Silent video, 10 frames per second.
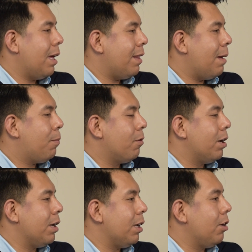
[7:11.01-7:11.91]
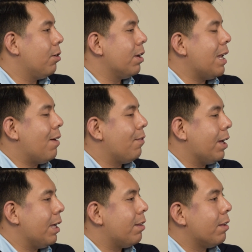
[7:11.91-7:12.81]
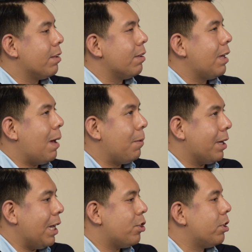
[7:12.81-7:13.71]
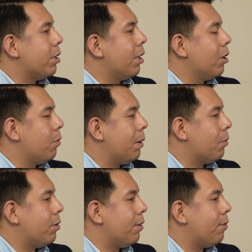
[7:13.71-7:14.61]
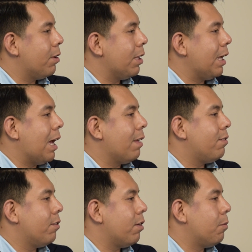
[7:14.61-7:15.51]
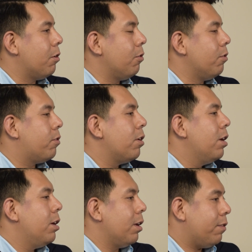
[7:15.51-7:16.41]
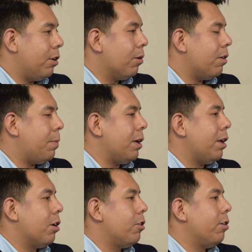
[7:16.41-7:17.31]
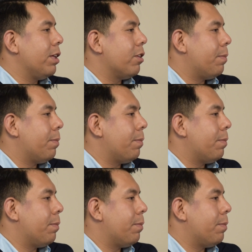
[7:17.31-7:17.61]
At that point, you can navigate the application a little bit more differently as to someone who's still a dependent underneath their